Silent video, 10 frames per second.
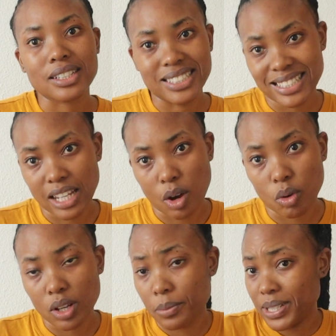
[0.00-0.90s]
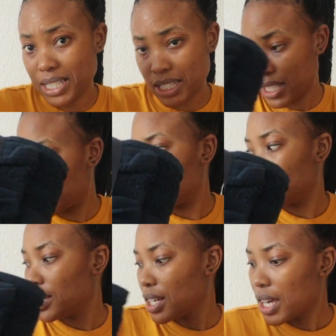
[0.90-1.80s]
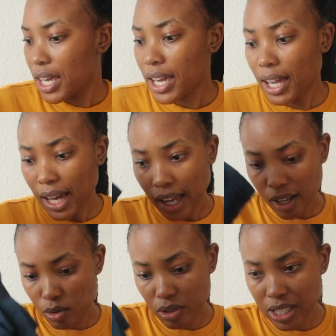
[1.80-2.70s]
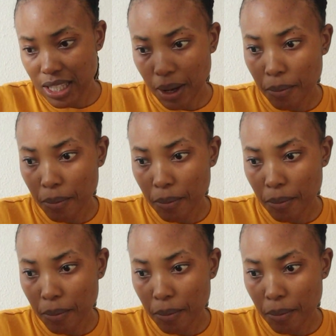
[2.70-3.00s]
as you towel? But, and then I got